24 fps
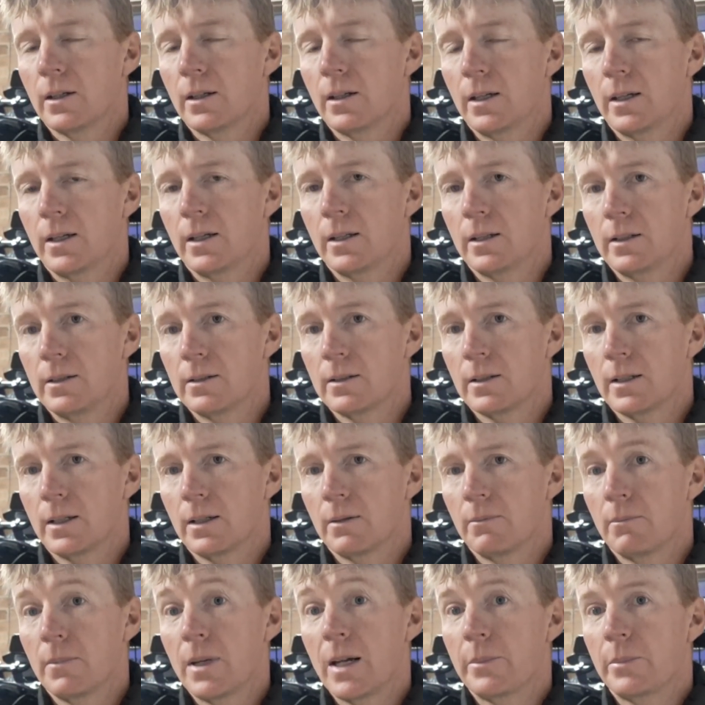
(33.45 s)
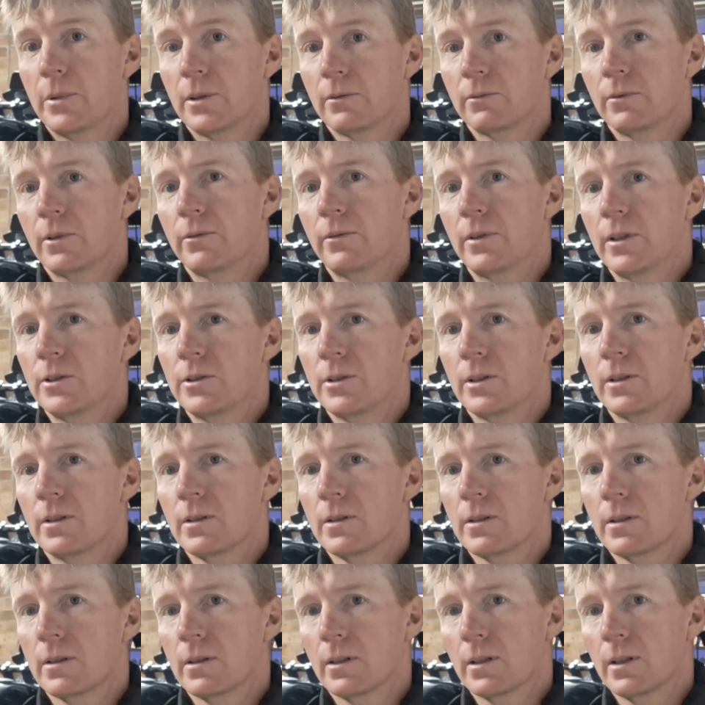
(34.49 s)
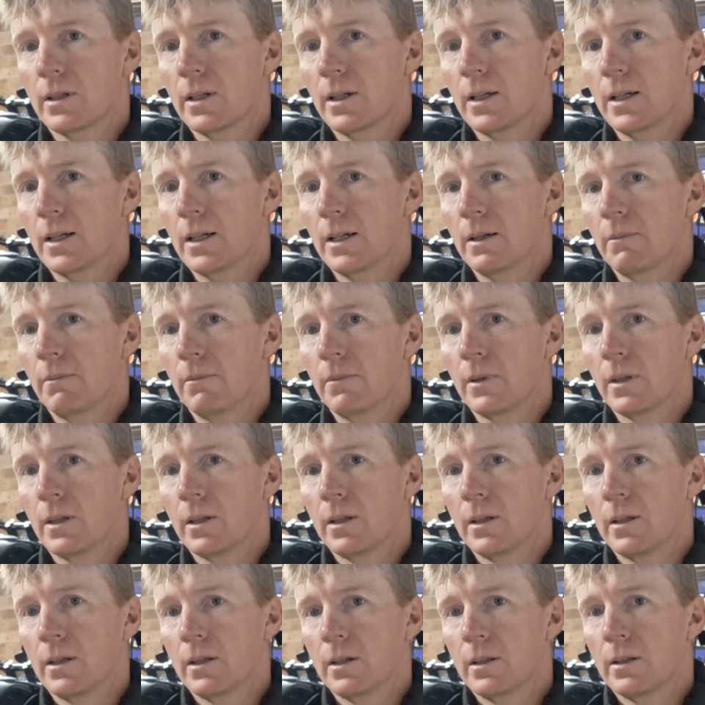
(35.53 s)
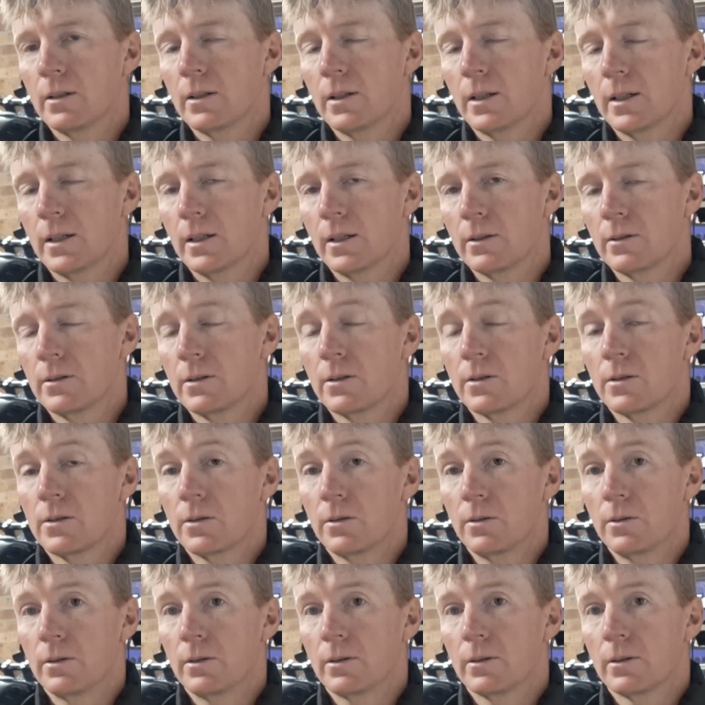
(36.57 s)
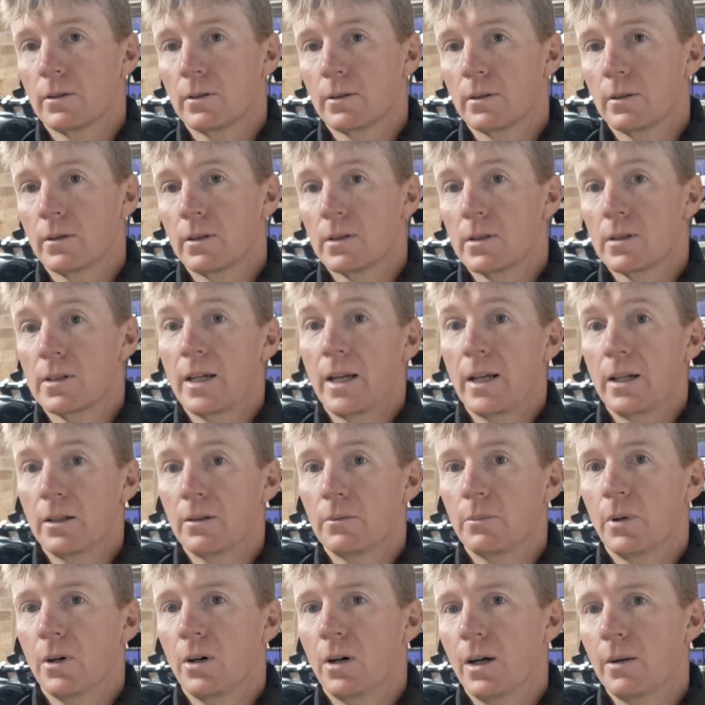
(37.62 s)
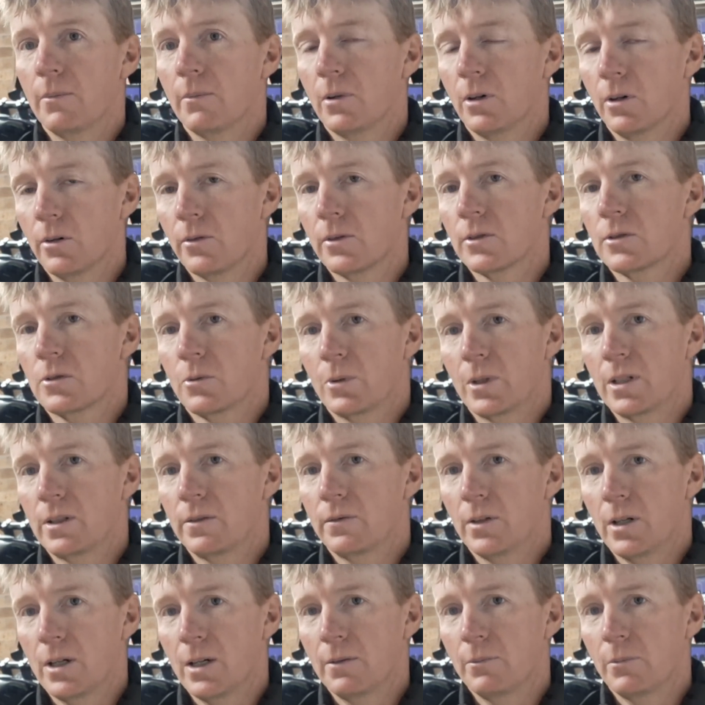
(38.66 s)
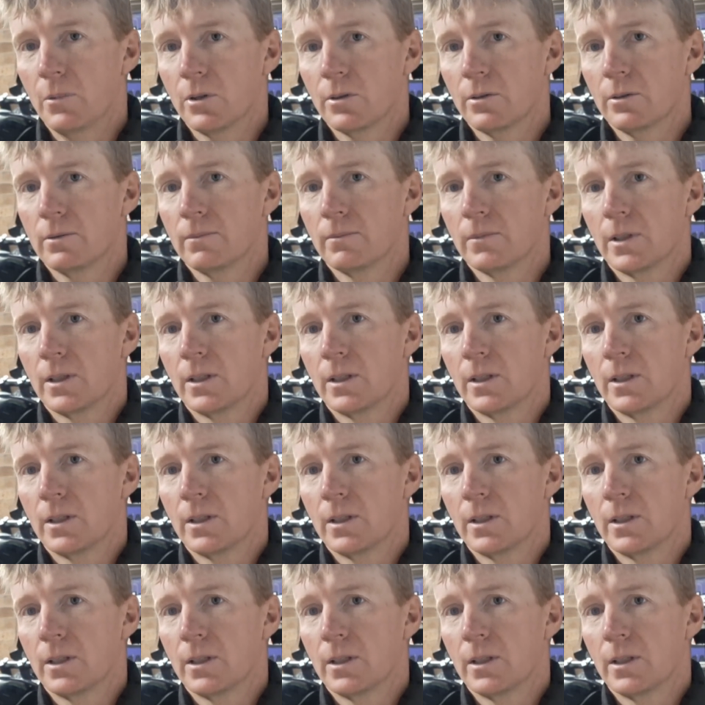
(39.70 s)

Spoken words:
and mapping revisions to suit the standard pipe on the 25 model.